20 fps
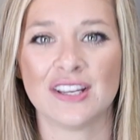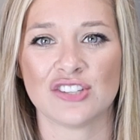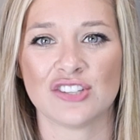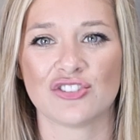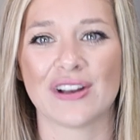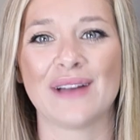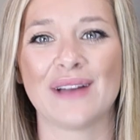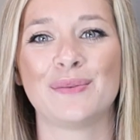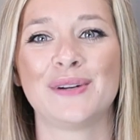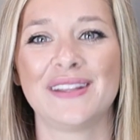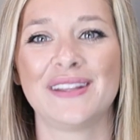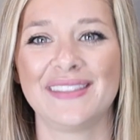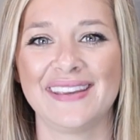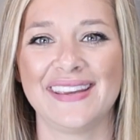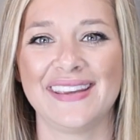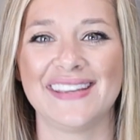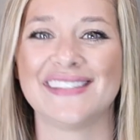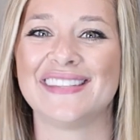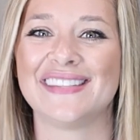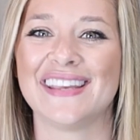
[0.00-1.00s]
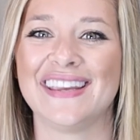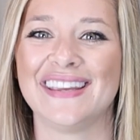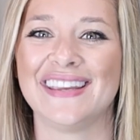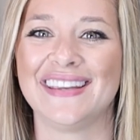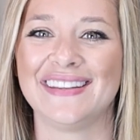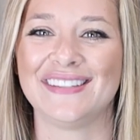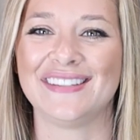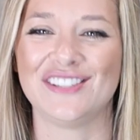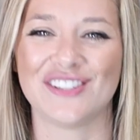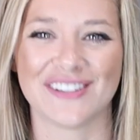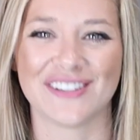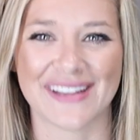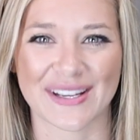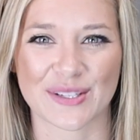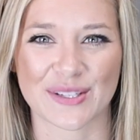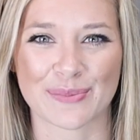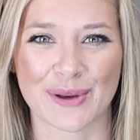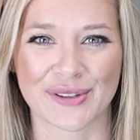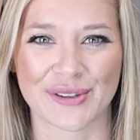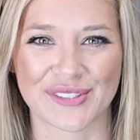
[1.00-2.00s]
Try one of these in your
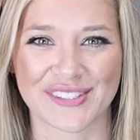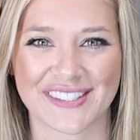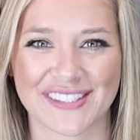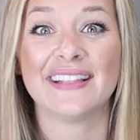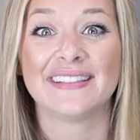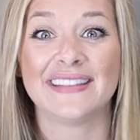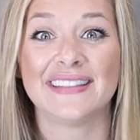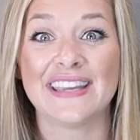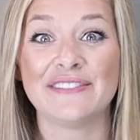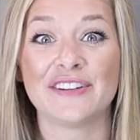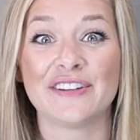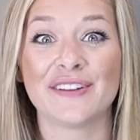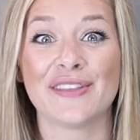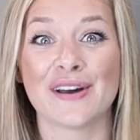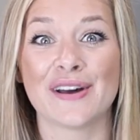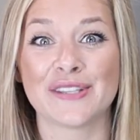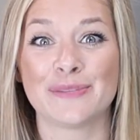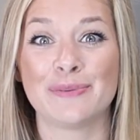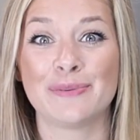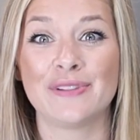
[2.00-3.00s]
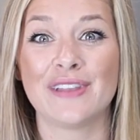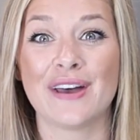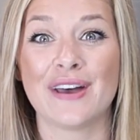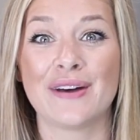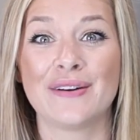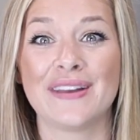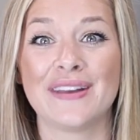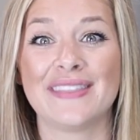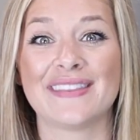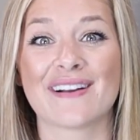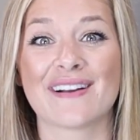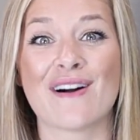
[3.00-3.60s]
next post. Leave your thoughts below in the